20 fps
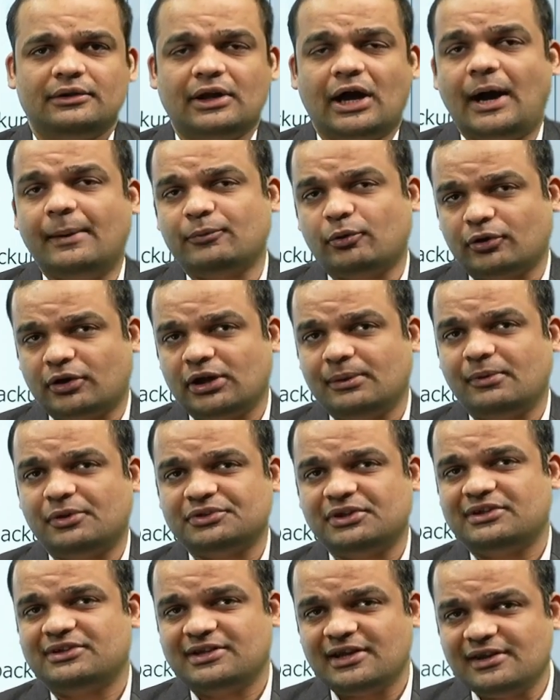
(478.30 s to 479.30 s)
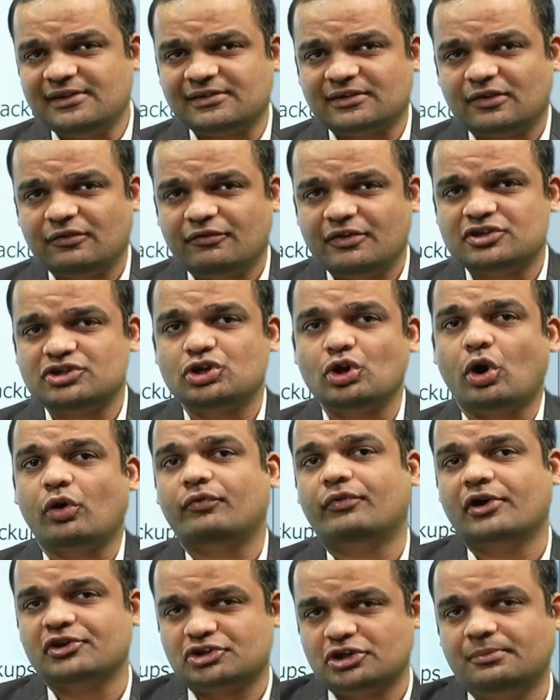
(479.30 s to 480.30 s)
I'm talking about the disk which your
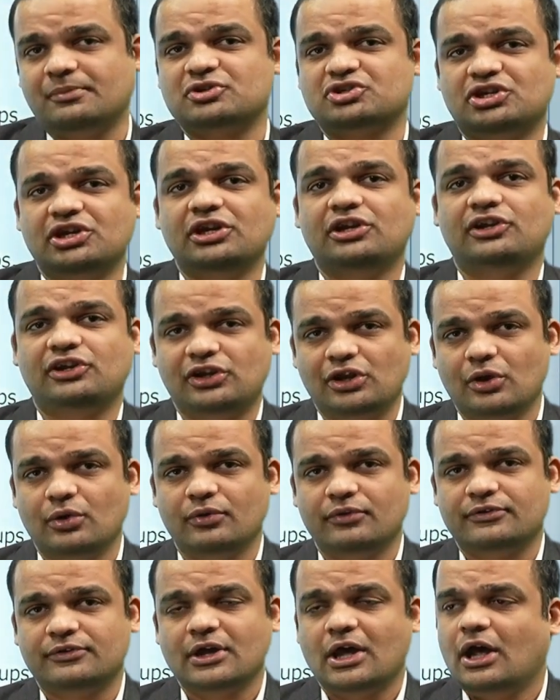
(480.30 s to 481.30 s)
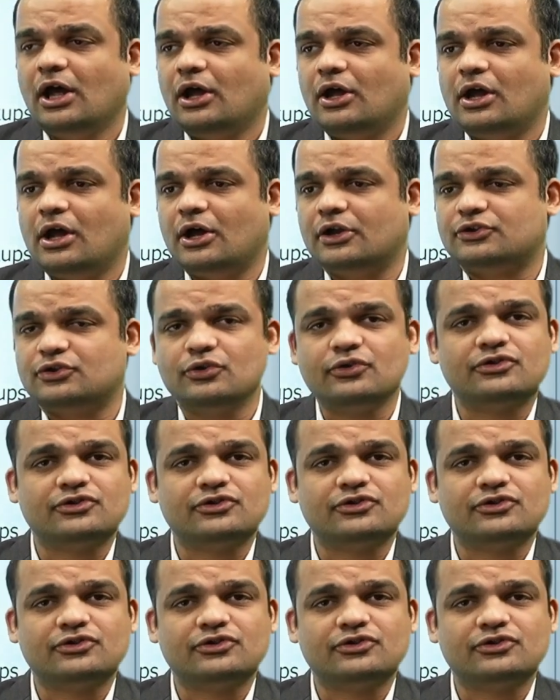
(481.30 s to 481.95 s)
virtual machine use to